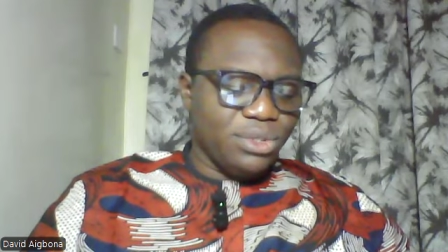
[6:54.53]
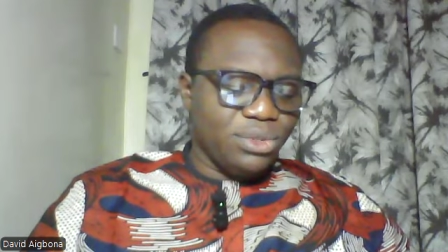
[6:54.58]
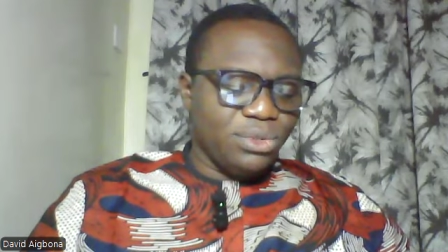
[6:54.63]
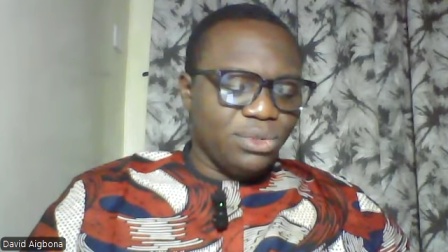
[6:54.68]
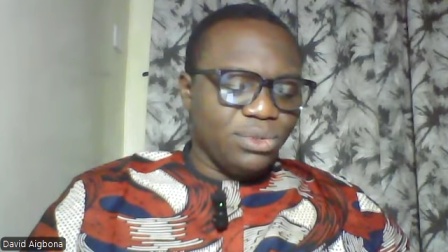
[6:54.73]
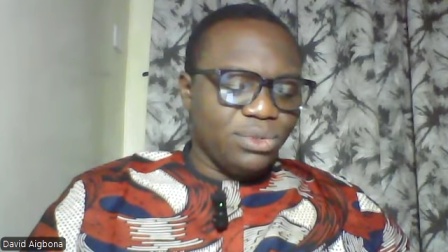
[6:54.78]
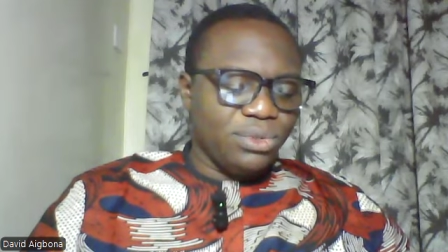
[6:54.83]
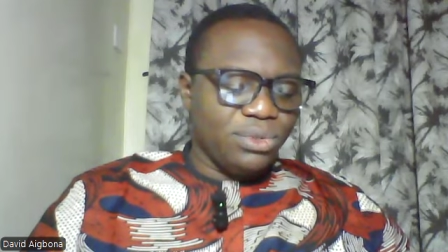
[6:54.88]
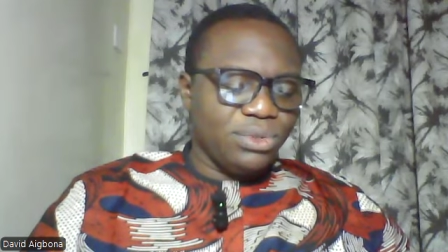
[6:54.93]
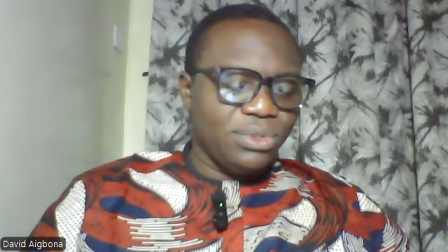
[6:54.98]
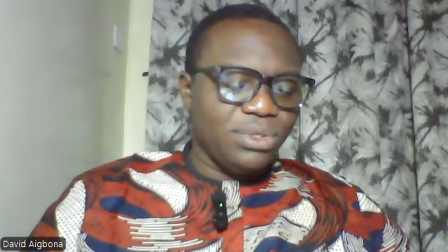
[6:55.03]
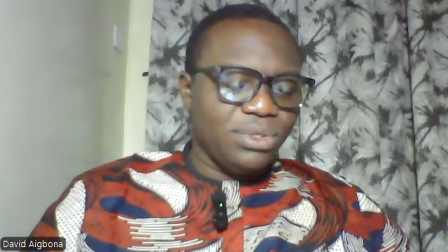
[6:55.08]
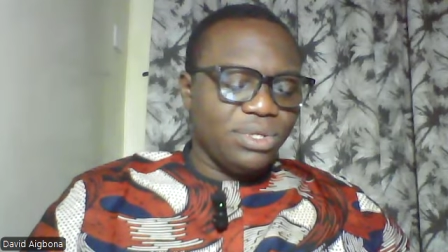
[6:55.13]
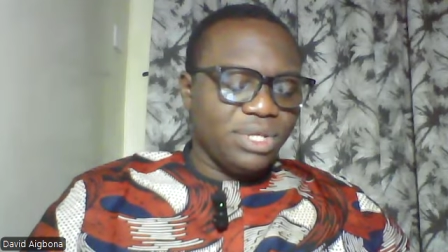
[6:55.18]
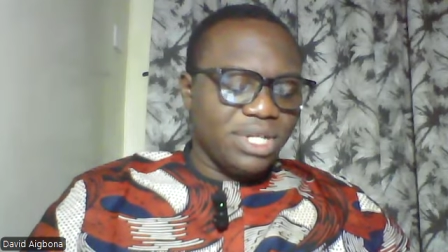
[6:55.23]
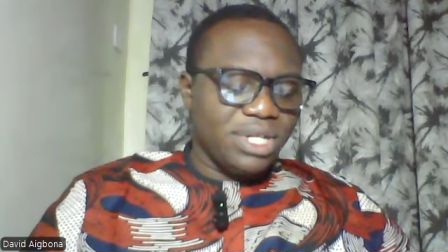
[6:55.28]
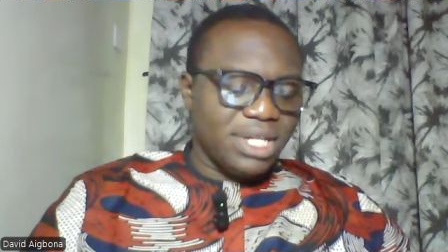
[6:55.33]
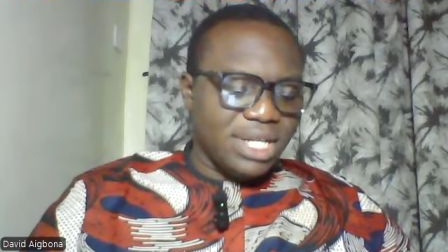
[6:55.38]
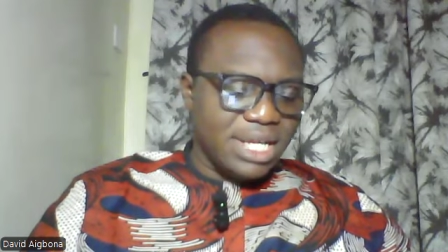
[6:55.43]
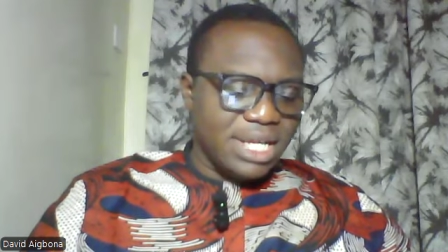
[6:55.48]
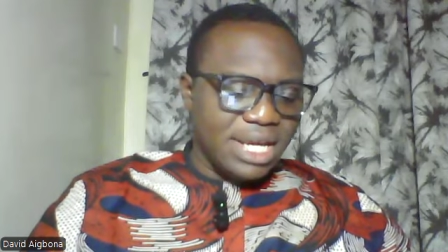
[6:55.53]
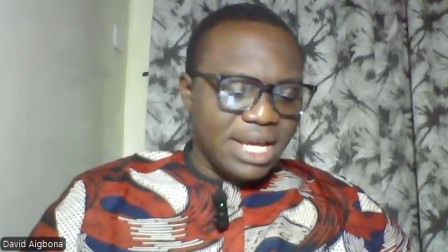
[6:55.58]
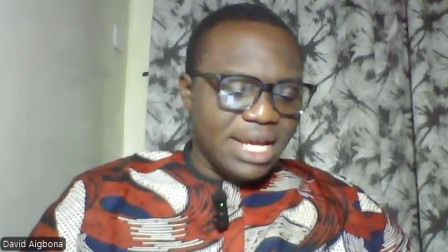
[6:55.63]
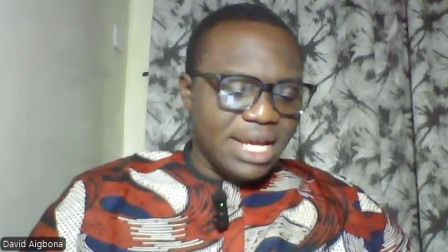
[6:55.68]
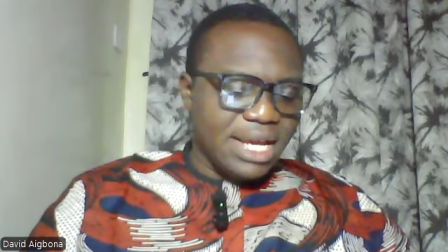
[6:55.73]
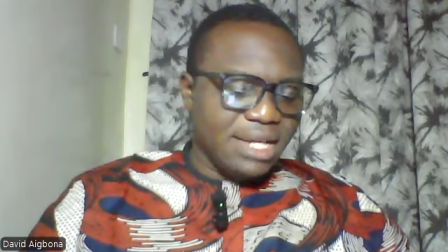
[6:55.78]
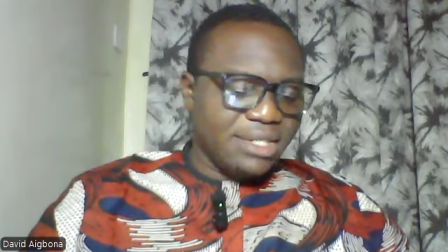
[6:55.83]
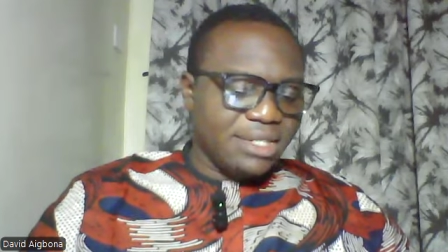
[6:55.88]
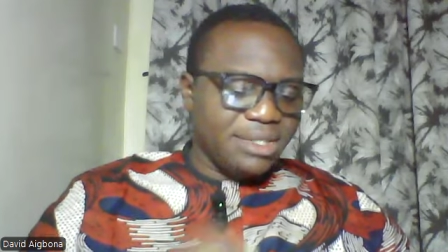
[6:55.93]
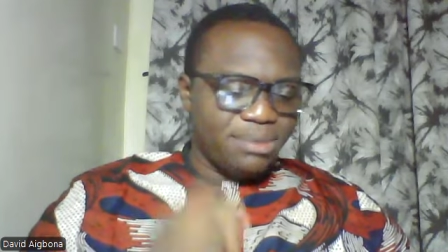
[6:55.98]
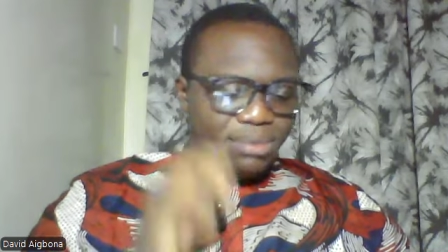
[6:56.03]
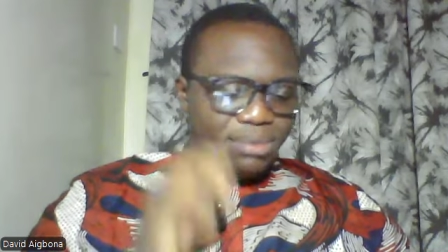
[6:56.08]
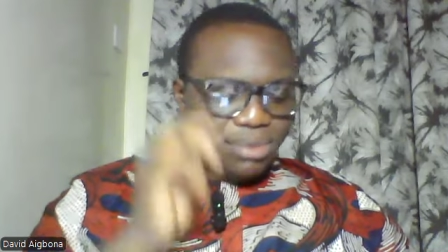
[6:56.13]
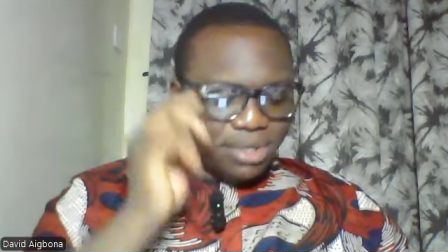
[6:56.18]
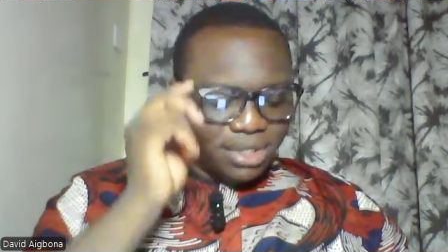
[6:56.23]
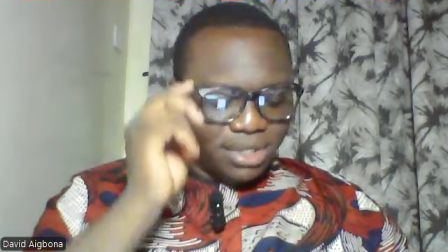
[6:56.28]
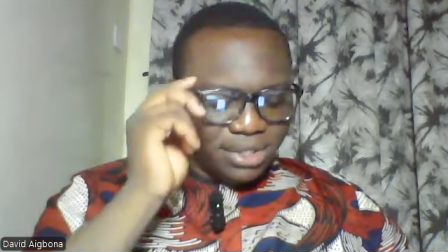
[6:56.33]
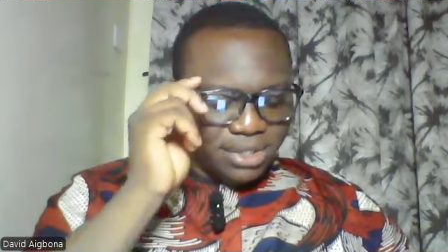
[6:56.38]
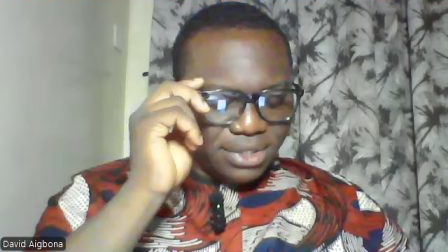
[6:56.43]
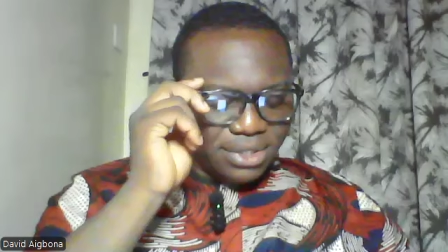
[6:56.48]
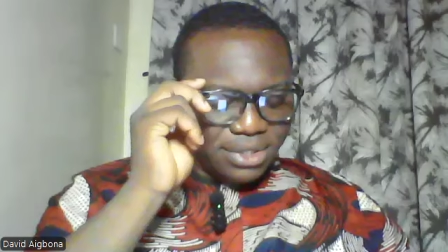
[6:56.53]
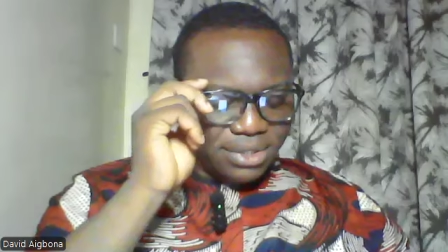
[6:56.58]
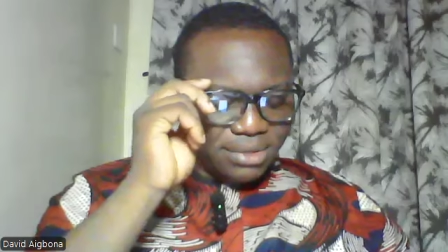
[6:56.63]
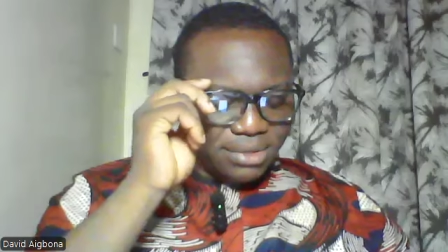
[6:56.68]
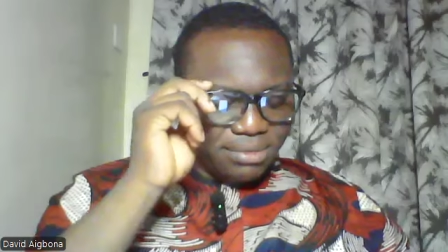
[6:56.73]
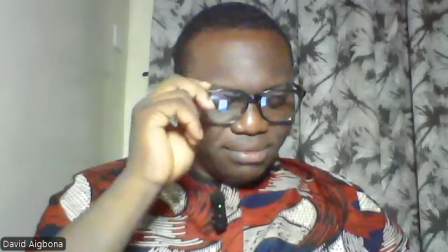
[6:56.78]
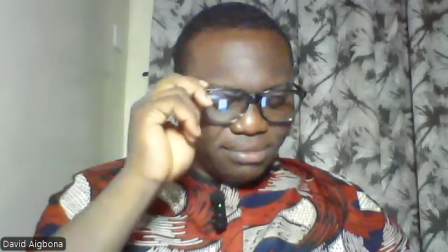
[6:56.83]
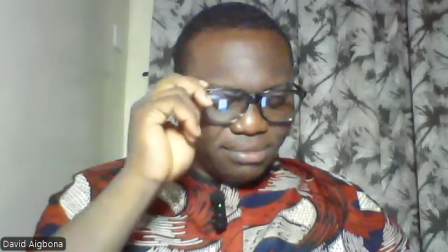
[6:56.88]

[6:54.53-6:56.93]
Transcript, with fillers: do exploits.